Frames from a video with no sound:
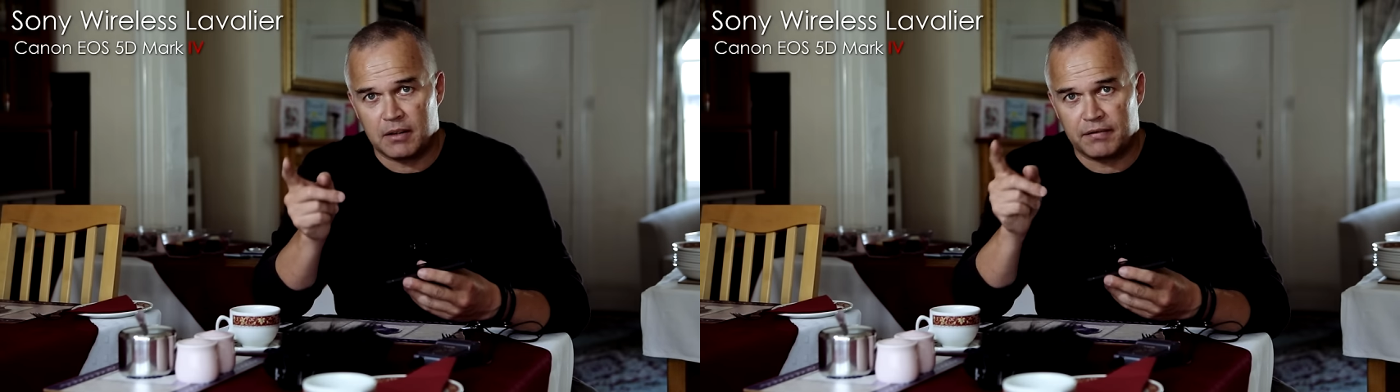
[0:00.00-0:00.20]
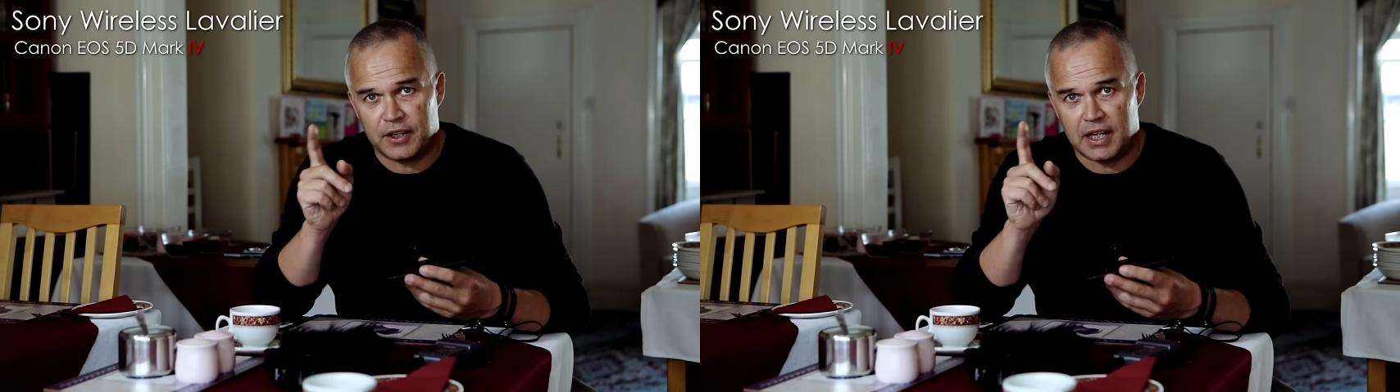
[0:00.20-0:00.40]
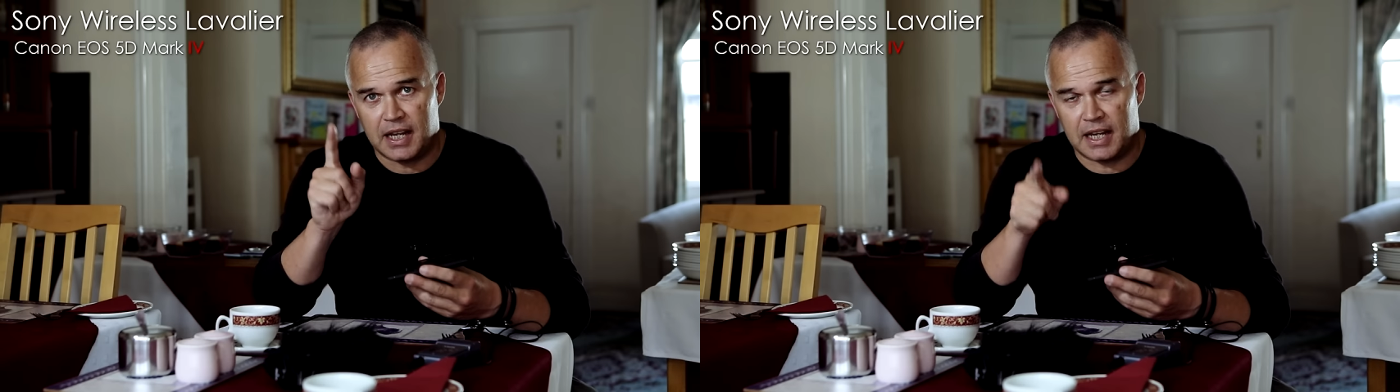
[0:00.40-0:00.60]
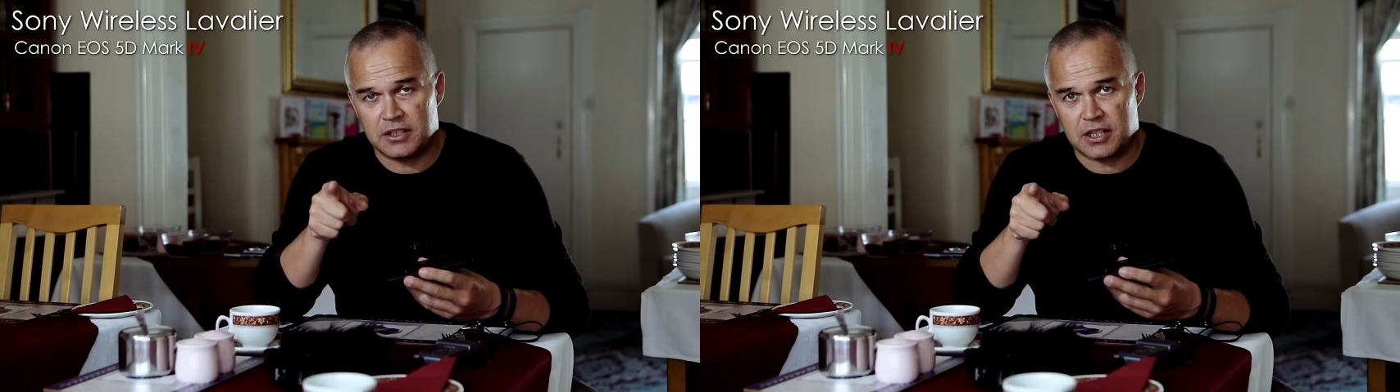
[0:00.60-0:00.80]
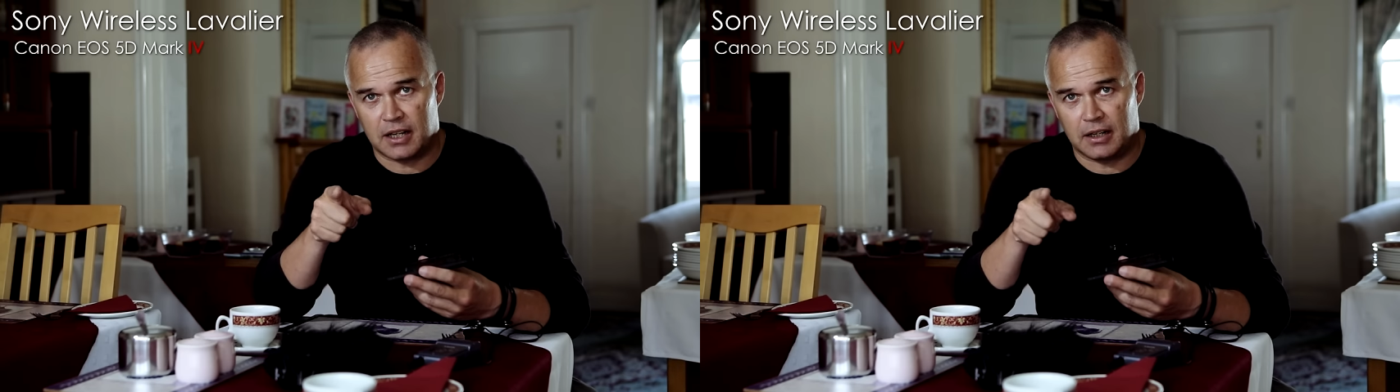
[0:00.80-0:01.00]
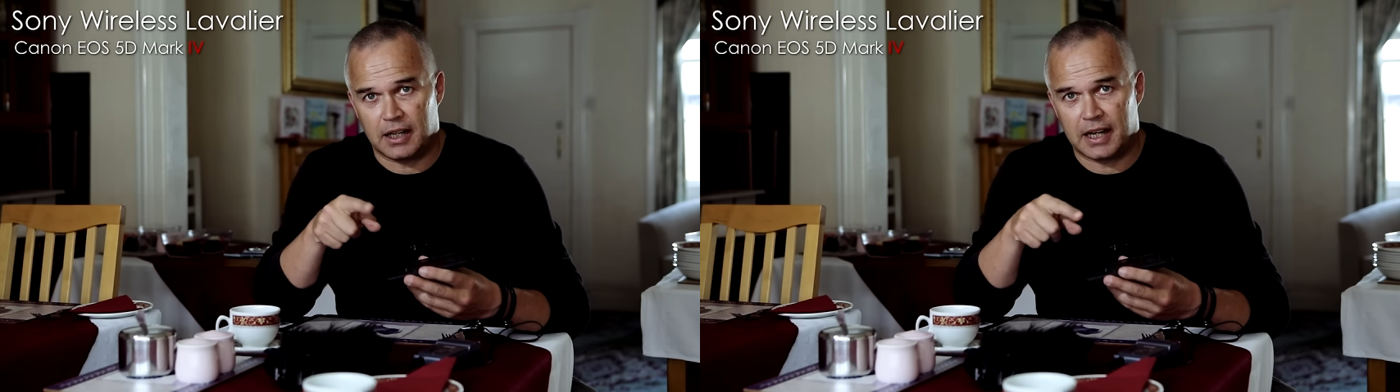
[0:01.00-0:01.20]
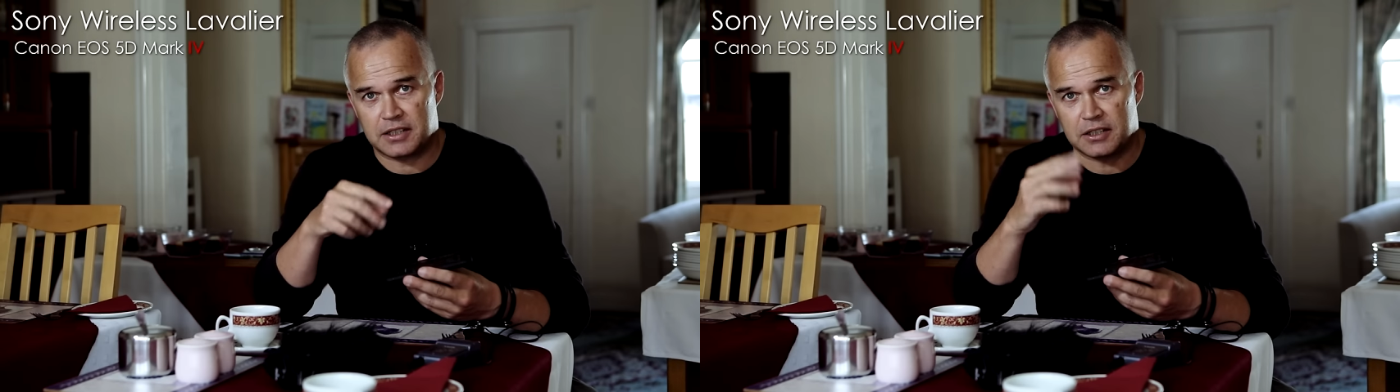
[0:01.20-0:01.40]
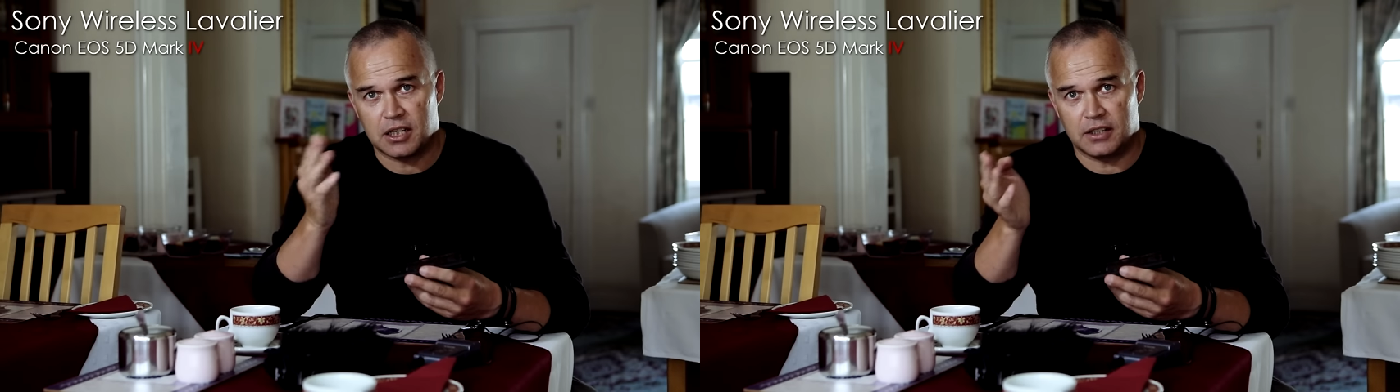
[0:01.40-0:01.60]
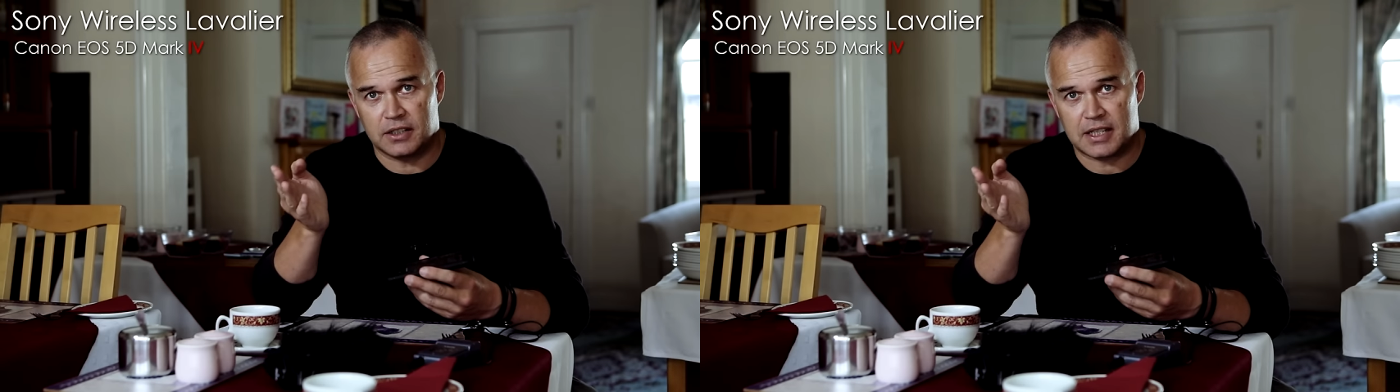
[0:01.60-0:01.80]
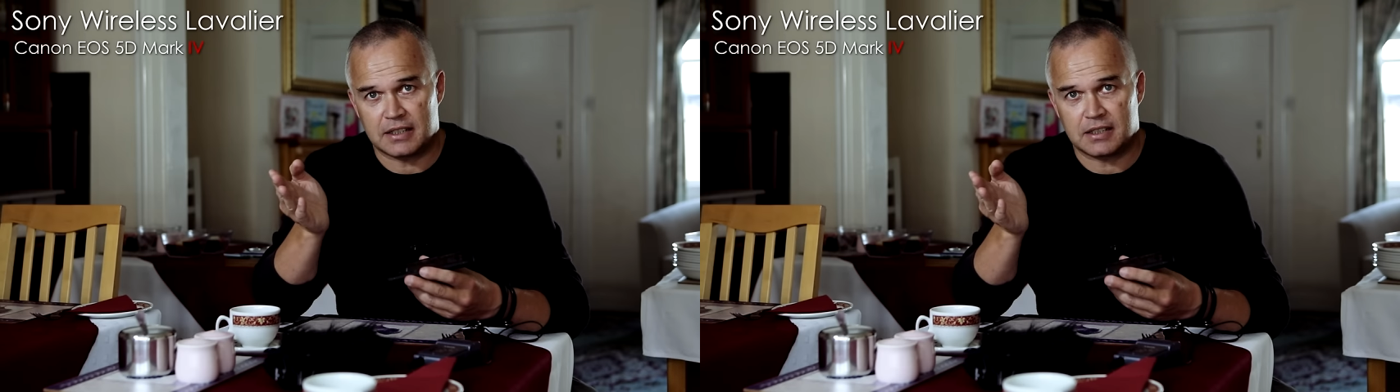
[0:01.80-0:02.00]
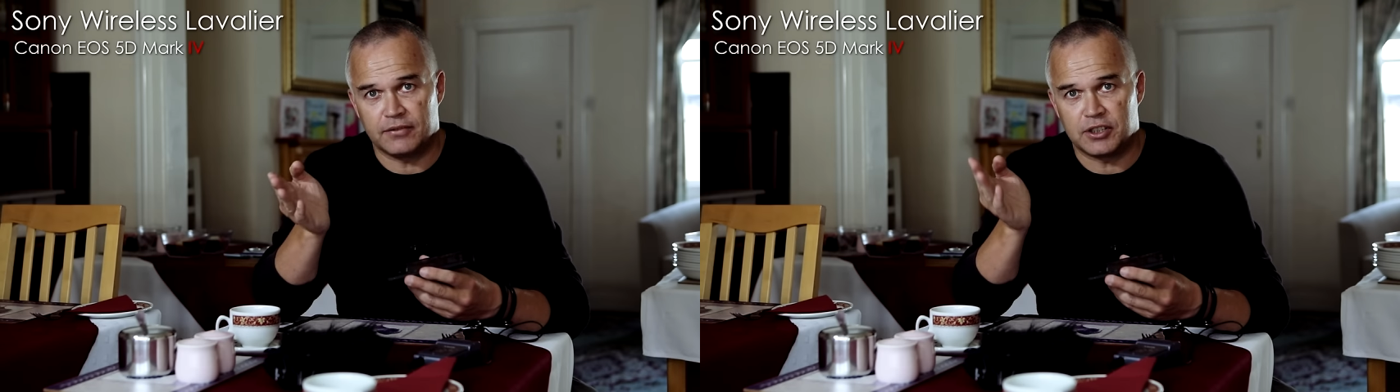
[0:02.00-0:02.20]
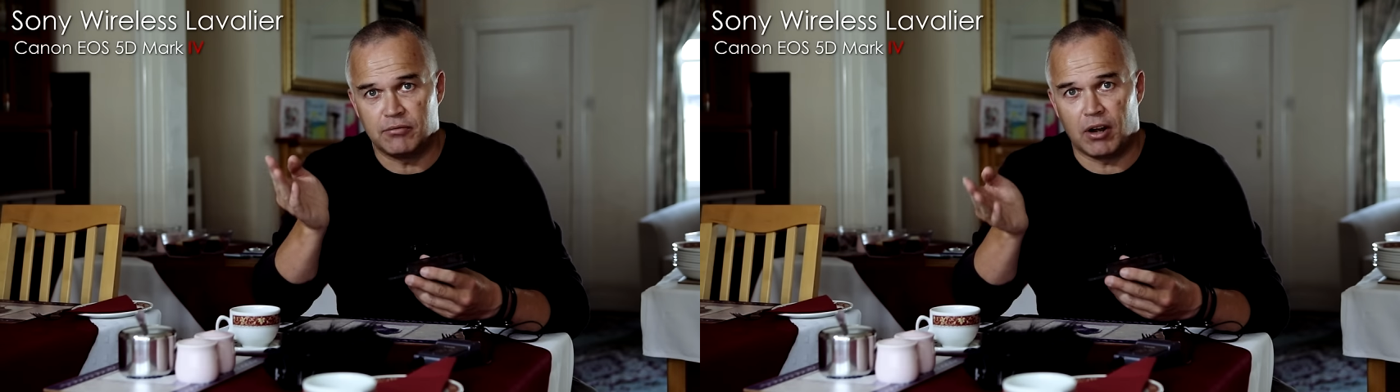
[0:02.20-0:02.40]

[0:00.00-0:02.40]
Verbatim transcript: for the internal, I had to turn the sensitivity